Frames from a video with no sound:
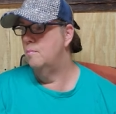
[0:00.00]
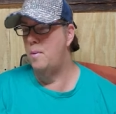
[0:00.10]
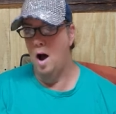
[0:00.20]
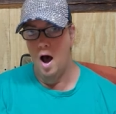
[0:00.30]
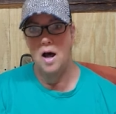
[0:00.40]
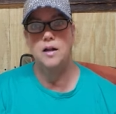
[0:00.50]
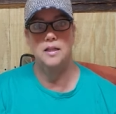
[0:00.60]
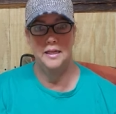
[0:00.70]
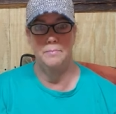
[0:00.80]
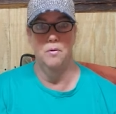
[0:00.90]

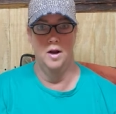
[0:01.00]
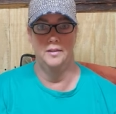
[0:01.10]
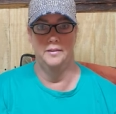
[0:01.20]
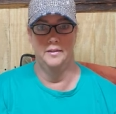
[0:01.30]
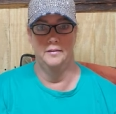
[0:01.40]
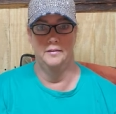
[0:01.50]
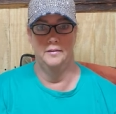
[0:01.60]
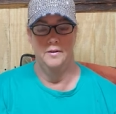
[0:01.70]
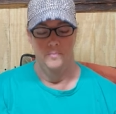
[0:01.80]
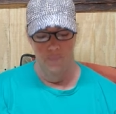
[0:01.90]
bodily presence.
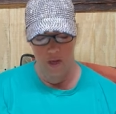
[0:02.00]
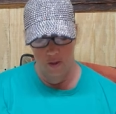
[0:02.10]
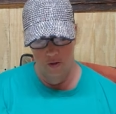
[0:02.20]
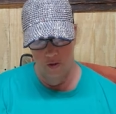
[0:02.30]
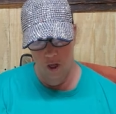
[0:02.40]
presence.